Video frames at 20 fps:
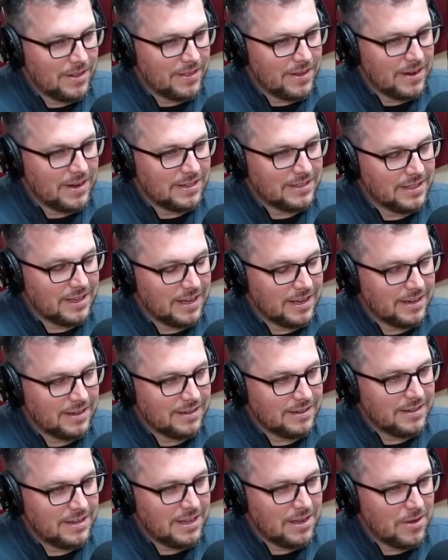there, and it's like
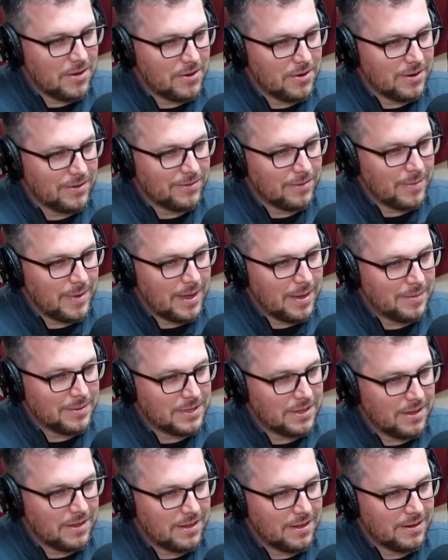deodorant from
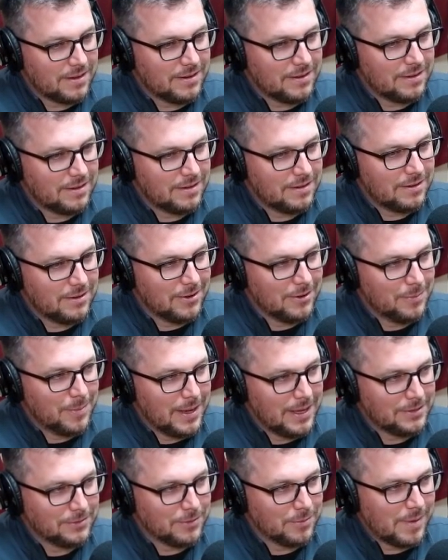Amazon,
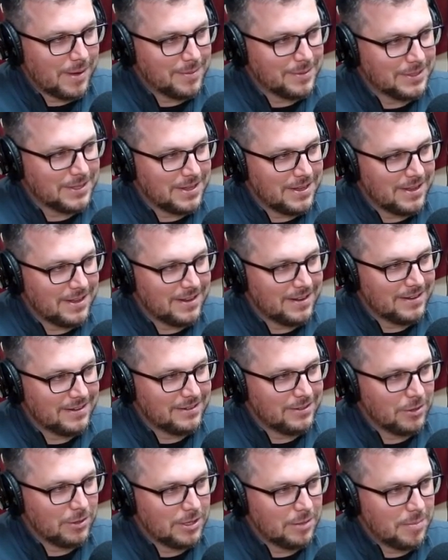toothpaste from Amazon,
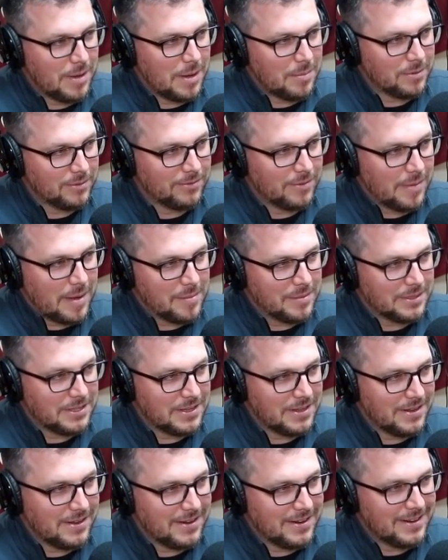toilet paper from
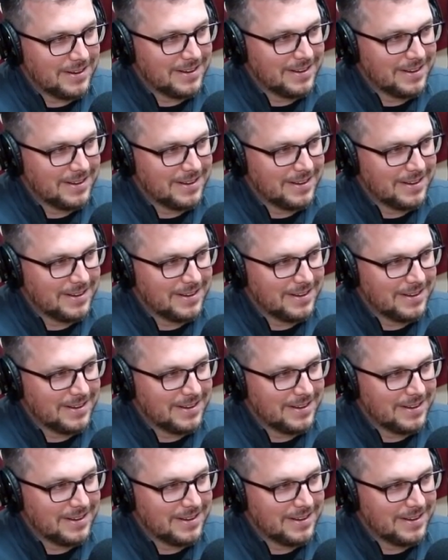Amazon.